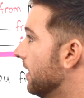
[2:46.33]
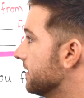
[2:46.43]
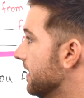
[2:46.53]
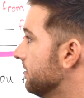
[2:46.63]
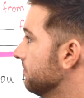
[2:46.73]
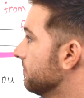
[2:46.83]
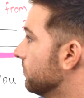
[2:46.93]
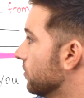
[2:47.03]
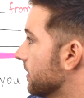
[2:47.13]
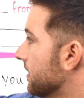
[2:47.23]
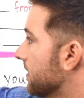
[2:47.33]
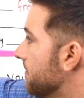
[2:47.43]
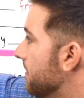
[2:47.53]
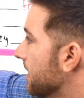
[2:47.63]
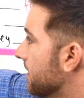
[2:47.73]
Again, we're going to
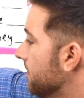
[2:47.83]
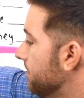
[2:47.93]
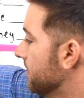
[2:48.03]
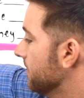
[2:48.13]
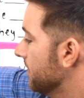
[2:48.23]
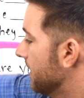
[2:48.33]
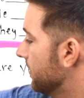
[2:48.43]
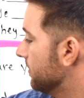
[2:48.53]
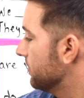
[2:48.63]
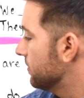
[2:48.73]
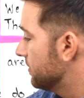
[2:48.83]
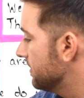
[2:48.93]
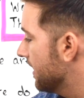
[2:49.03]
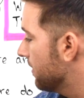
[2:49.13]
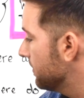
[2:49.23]
come back up here and
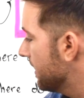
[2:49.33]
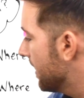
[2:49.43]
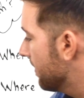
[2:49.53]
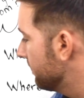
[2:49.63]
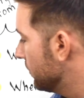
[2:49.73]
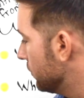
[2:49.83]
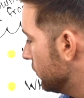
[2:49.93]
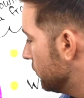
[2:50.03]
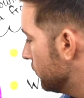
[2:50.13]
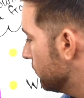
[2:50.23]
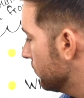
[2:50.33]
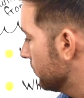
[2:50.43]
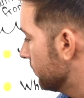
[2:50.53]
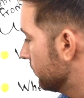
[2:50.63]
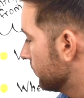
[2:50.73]
see how we have you.